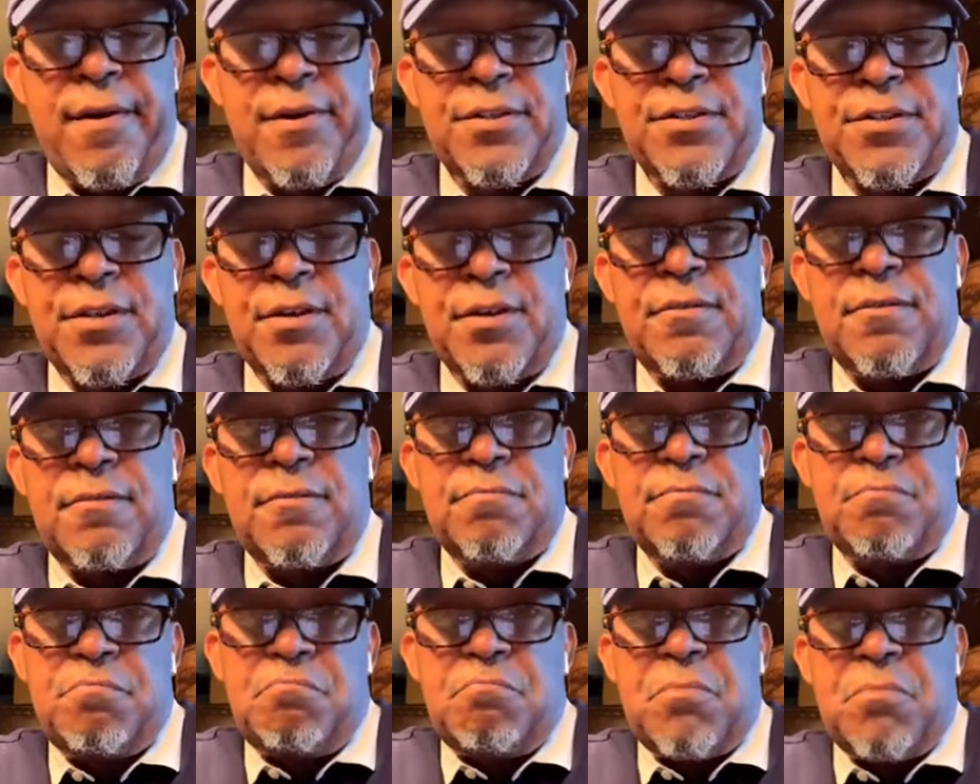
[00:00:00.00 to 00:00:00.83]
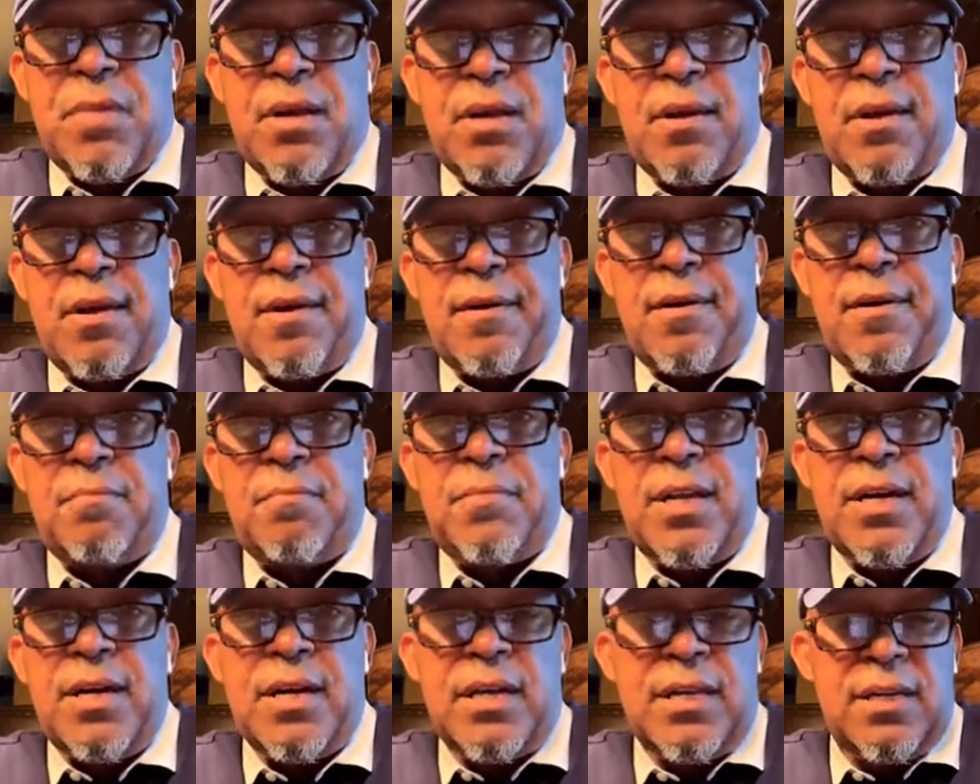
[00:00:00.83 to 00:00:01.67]
So
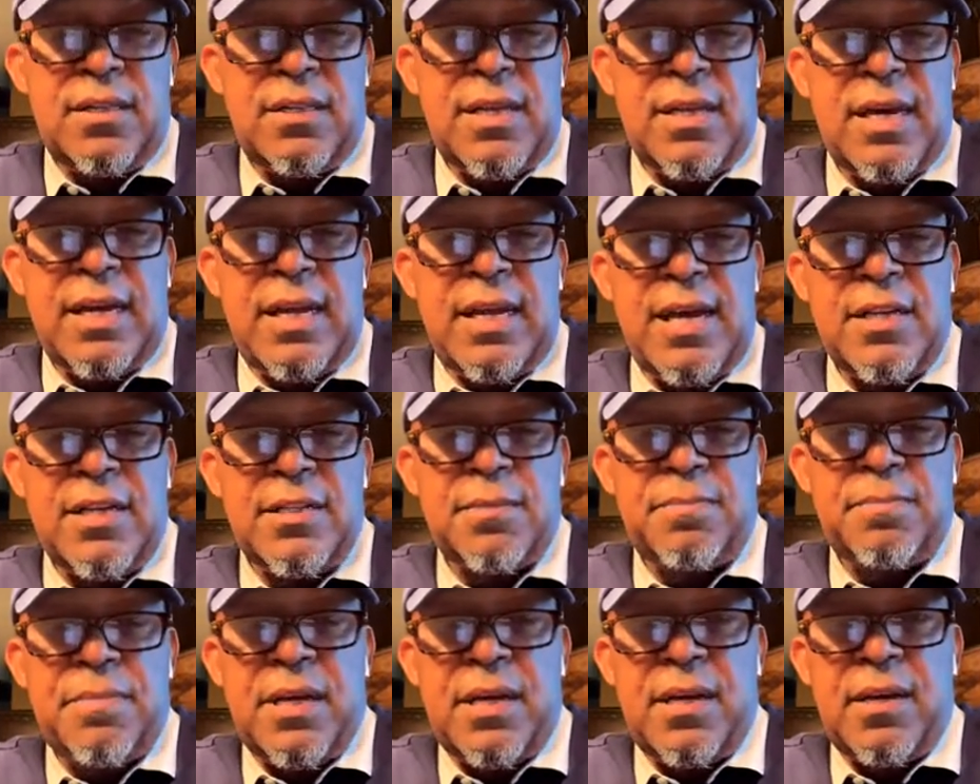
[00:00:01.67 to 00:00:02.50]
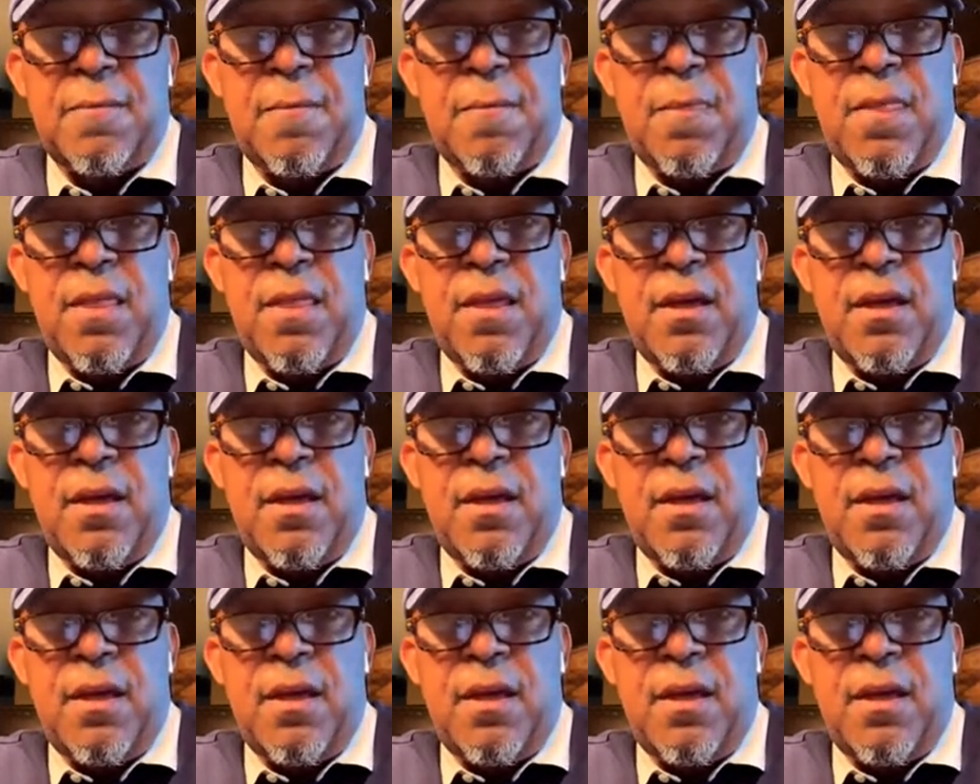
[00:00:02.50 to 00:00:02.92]
I'm lucky in that aspect.